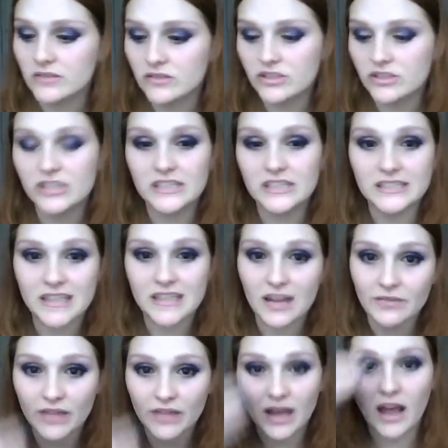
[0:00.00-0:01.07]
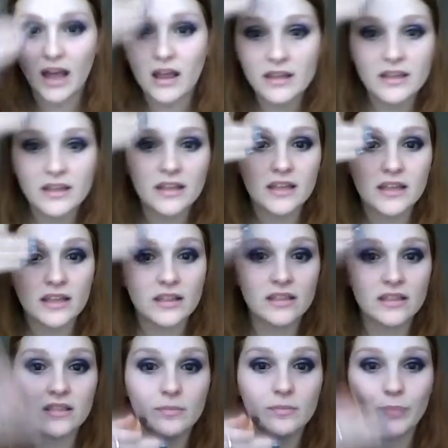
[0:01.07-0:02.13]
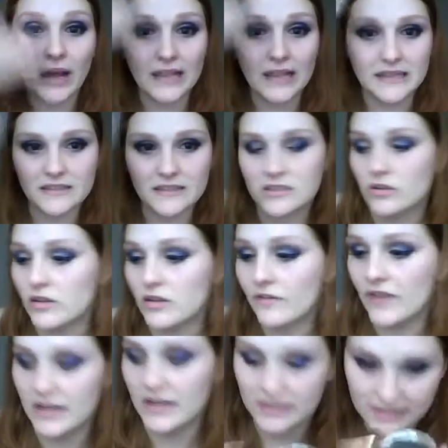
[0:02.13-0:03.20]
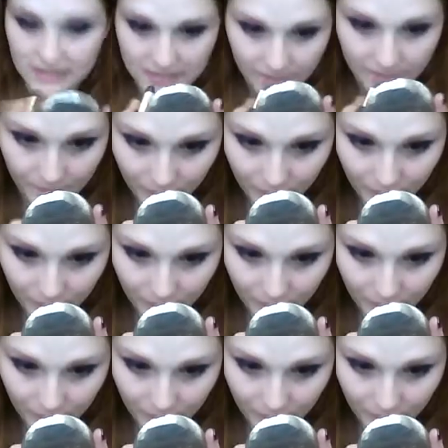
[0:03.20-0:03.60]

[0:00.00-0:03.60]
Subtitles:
because you need to have that balance on your face.